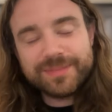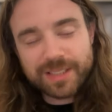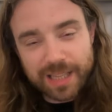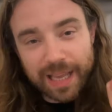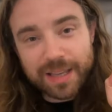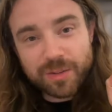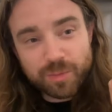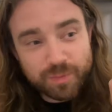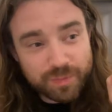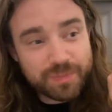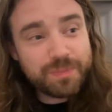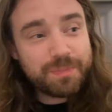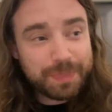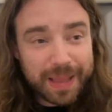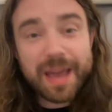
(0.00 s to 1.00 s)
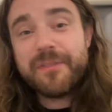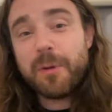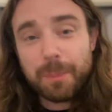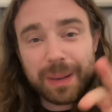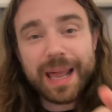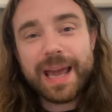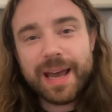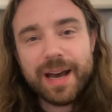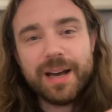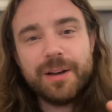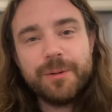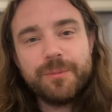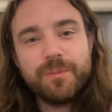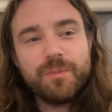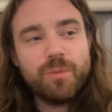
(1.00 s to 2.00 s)
Like, player for player,
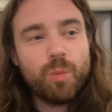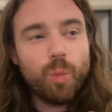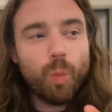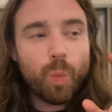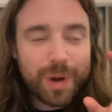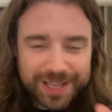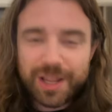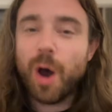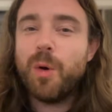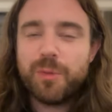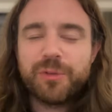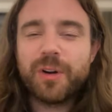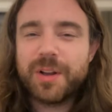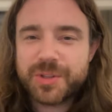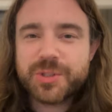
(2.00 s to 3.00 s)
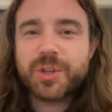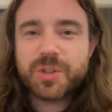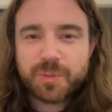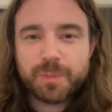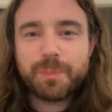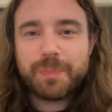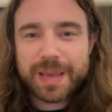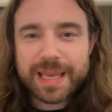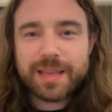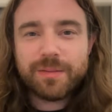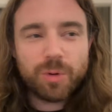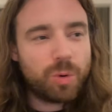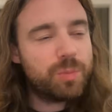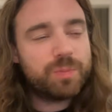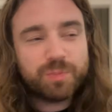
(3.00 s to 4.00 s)
we know France just beat,
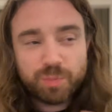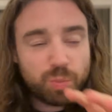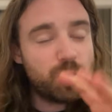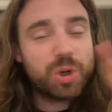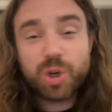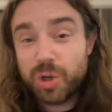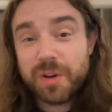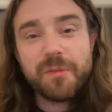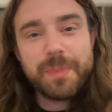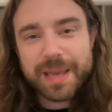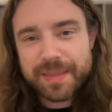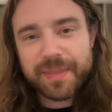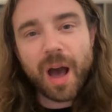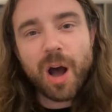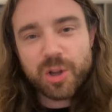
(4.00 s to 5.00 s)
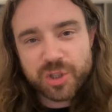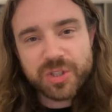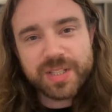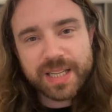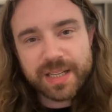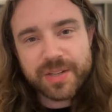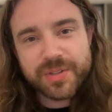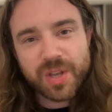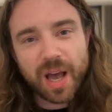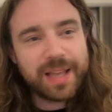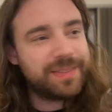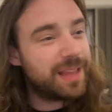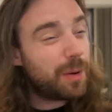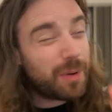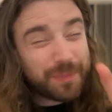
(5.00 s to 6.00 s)
or could have beaten that Argentina side,
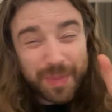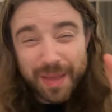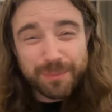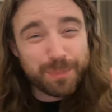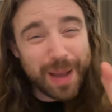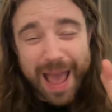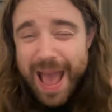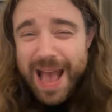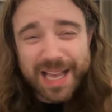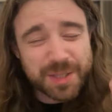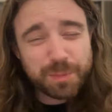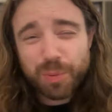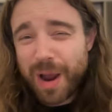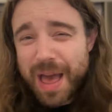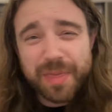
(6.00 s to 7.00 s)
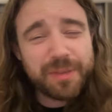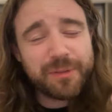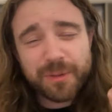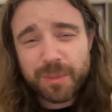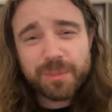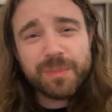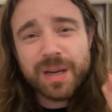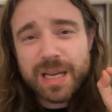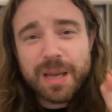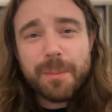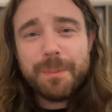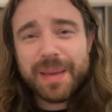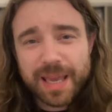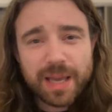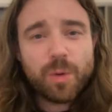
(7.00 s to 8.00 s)
and they were a hair's breadth from
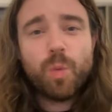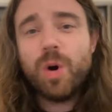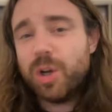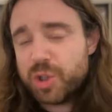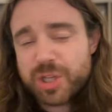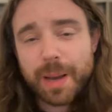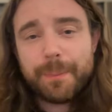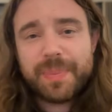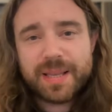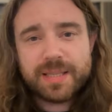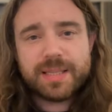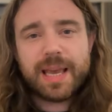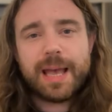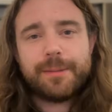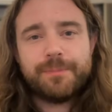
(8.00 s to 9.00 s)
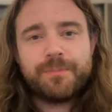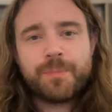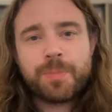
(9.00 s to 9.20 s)
being world champions again.